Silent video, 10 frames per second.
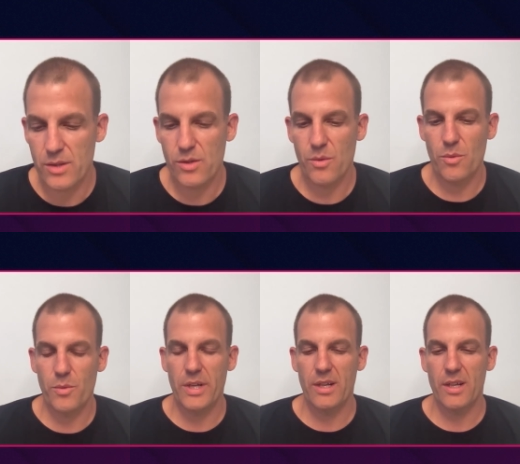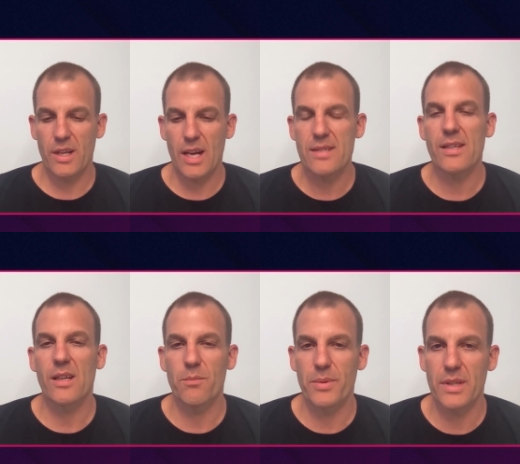so we're as a
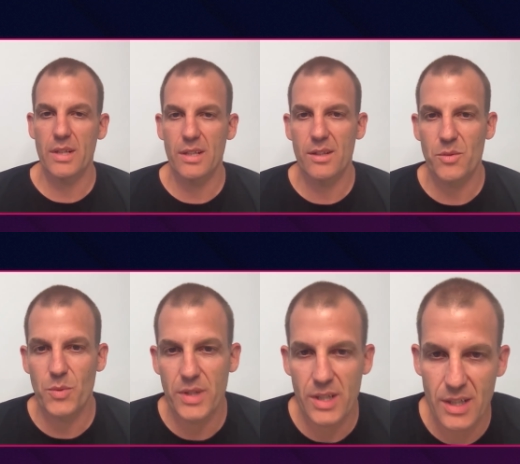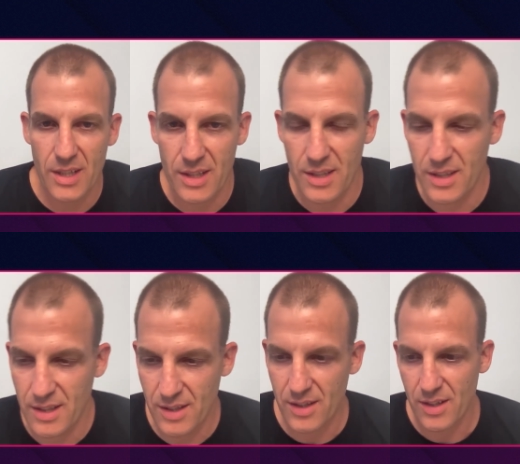company, we
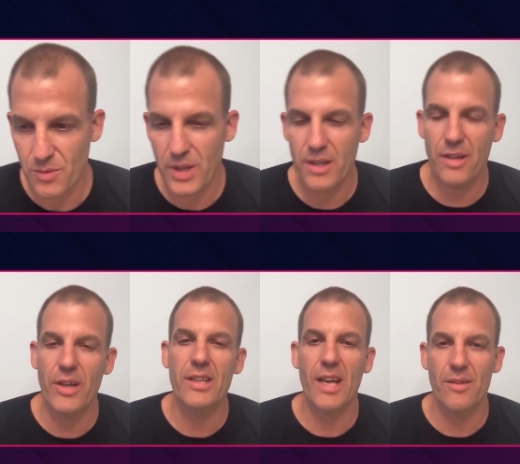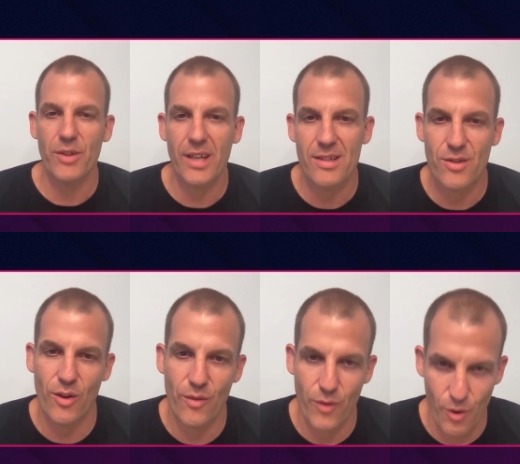we are great advocates
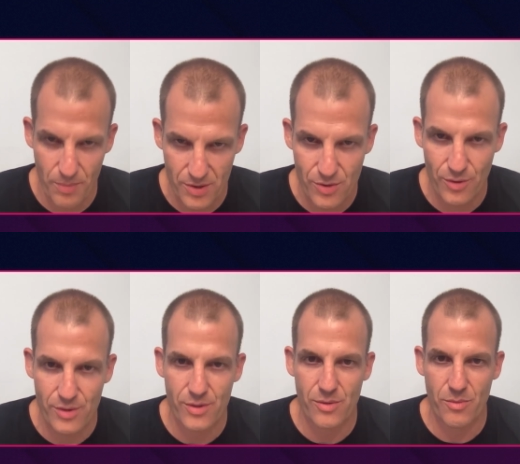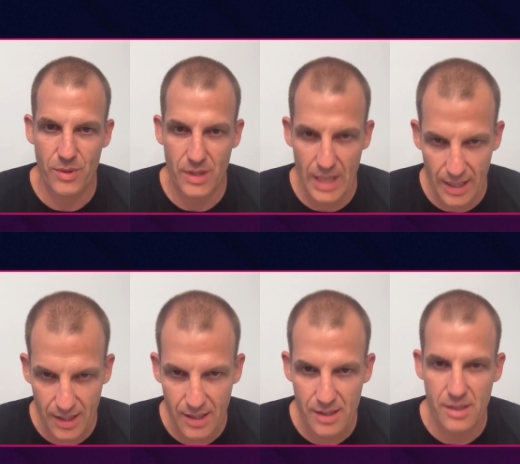of open source. We
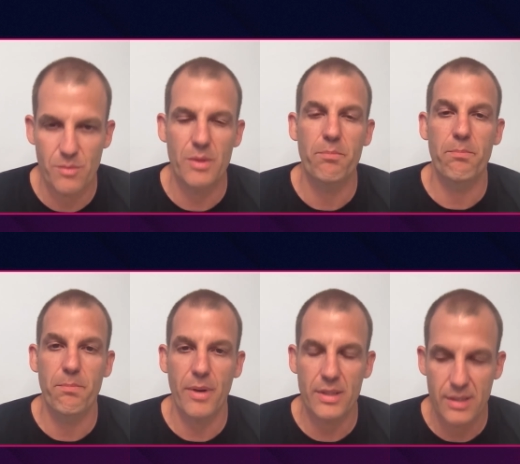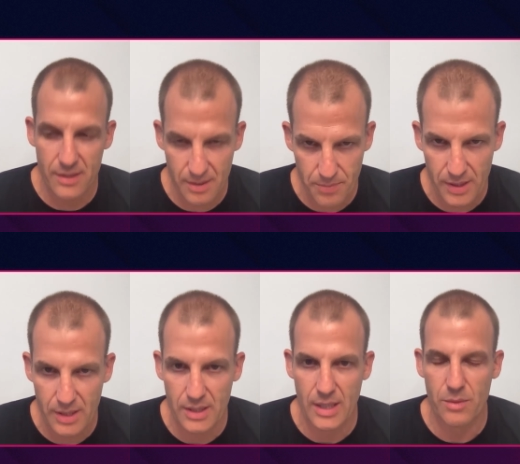like it and we participate
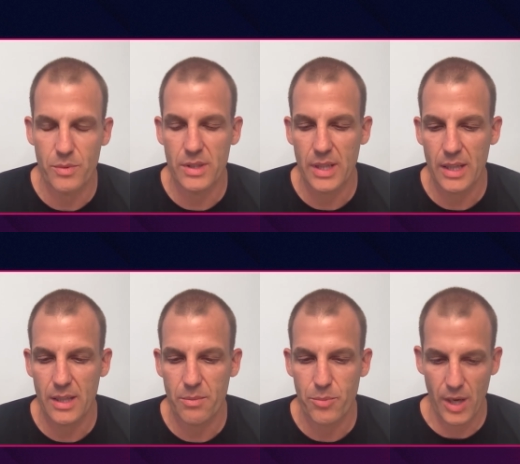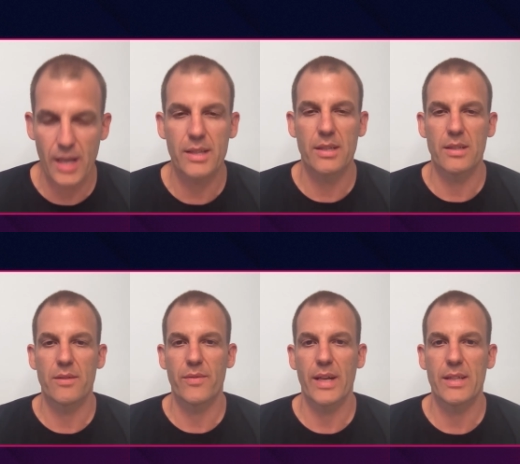in that. We take pride in
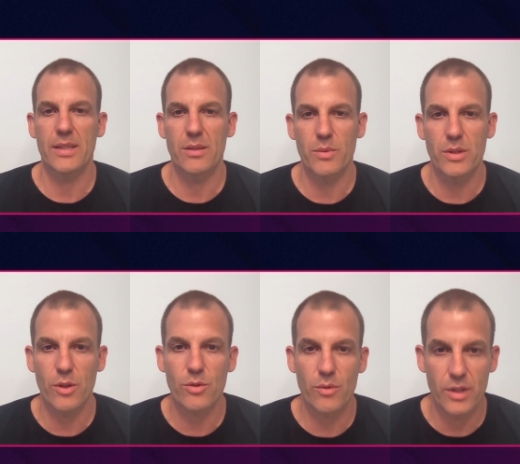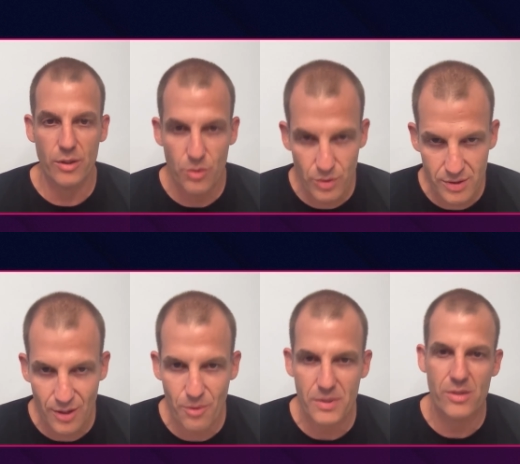the fact that we not only use
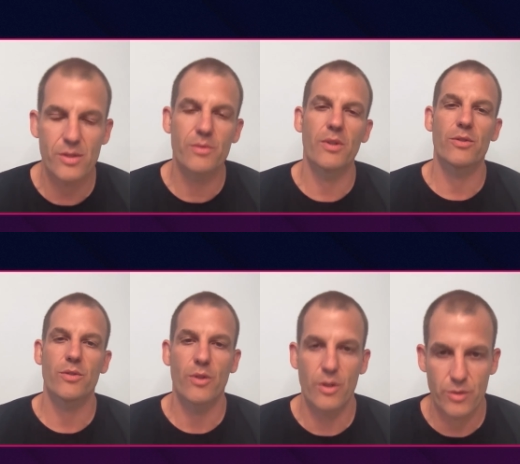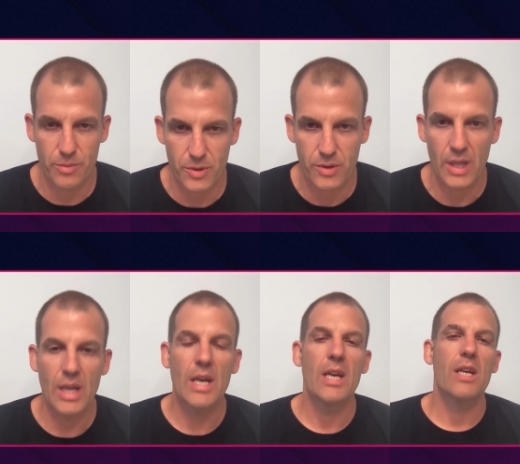the open source, we also contribute.
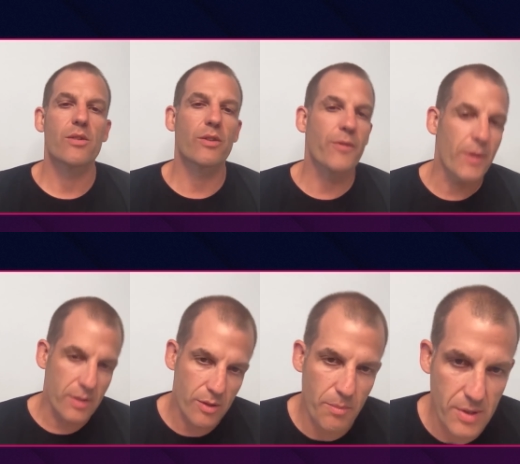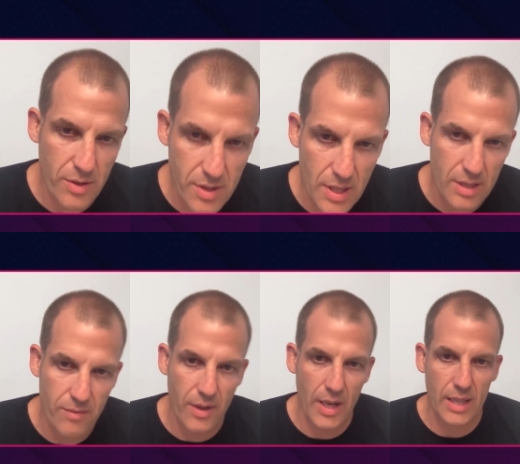So the first open source that
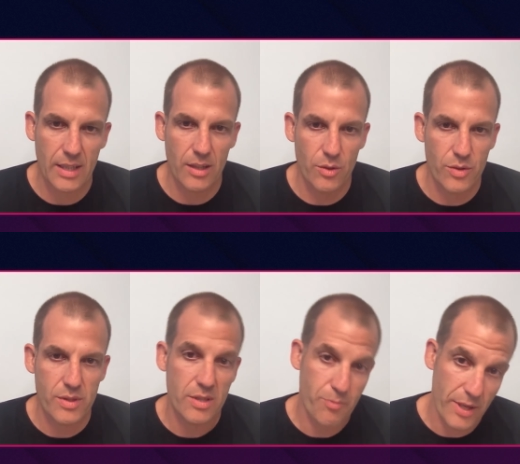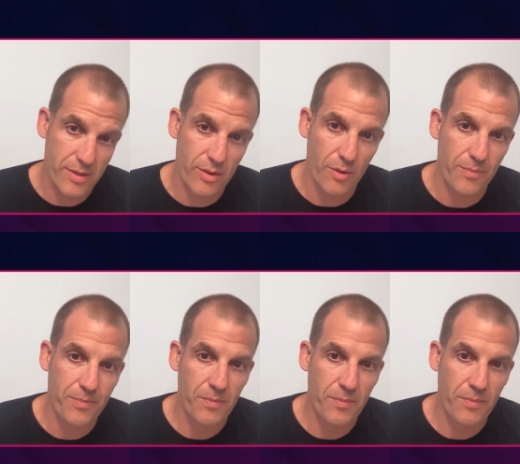Varada used is Presto.